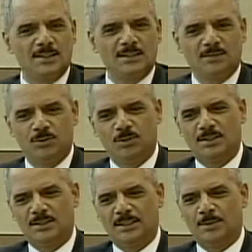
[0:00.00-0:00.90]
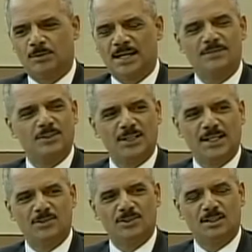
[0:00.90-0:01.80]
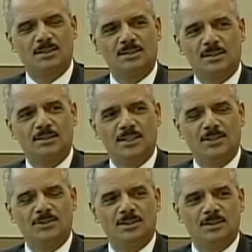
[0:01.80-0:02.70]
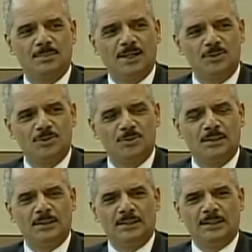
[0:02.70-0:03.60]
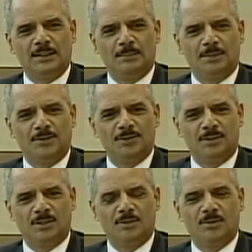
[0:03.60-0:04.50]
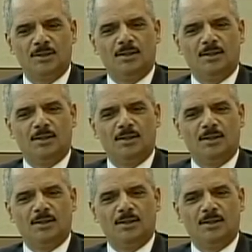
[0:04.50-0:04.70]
us. And if you look at the demographic changes this nation is about to undergo,